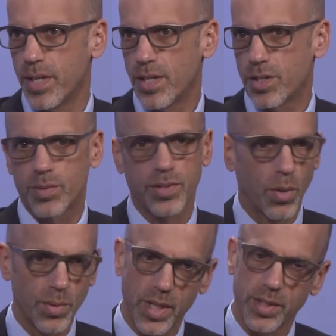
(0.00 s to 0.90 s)
So
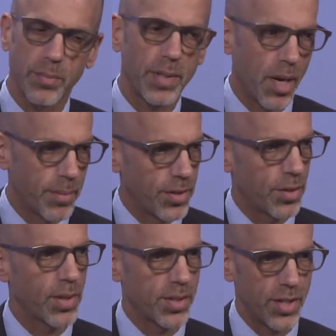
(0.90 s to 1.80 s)
don't tell somebody how many
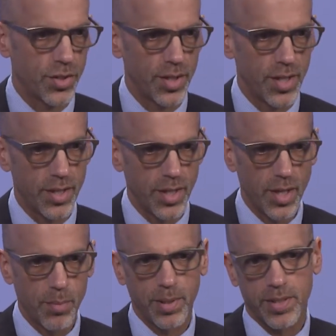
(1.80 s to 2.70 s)
donuts they should eat,
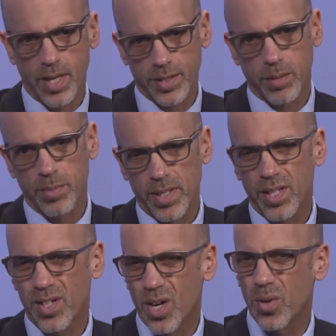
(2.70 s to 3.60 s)
but tell somebody,
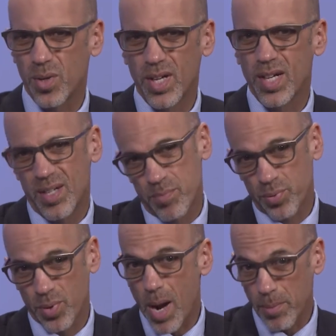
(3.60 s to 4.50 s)
you know,
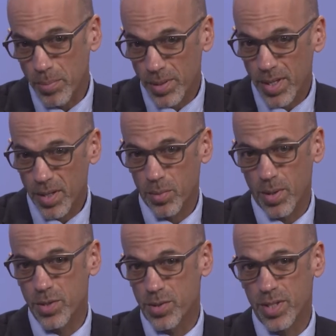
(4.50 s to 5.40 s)
probably
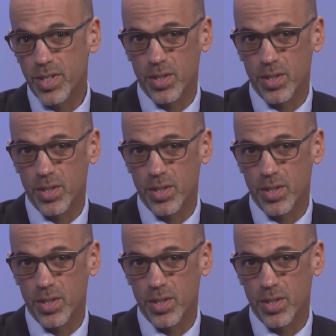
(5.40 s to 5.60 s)
when you see the